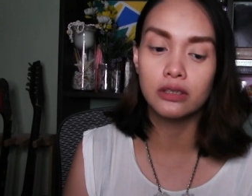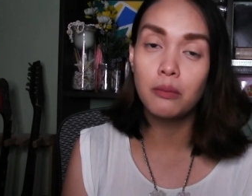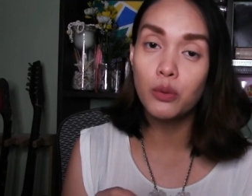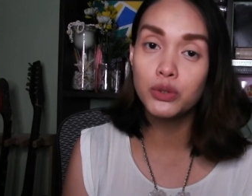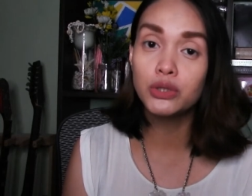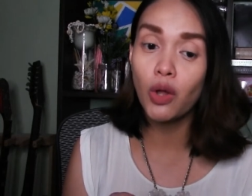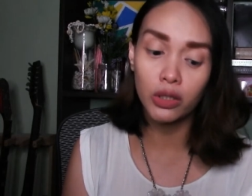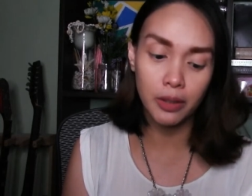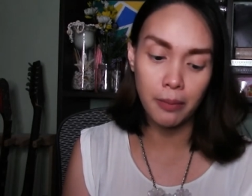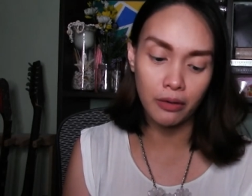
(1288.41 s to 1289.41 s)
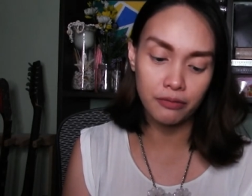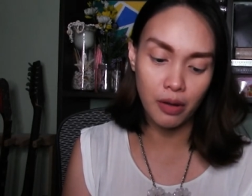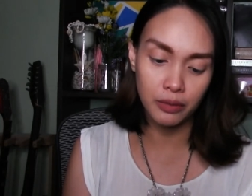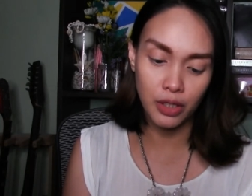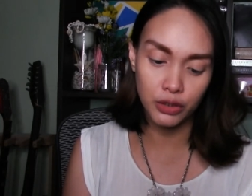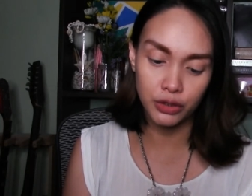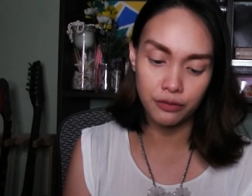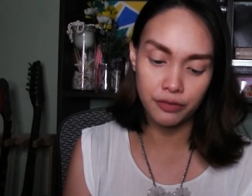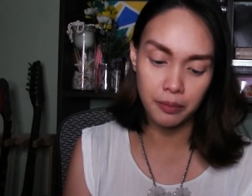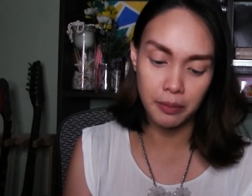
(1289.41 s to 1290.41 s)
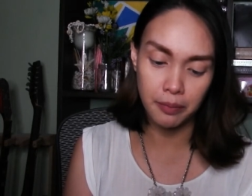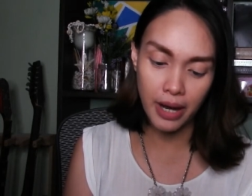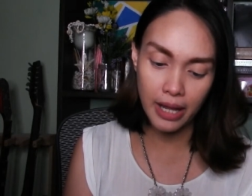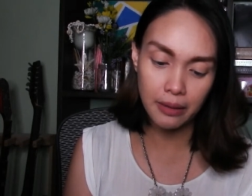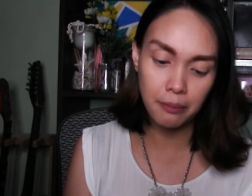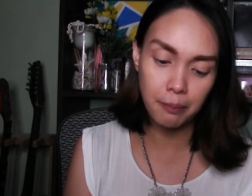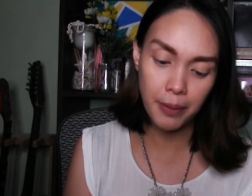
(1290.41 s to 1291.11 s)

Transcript: the most talked about foundation from the brand,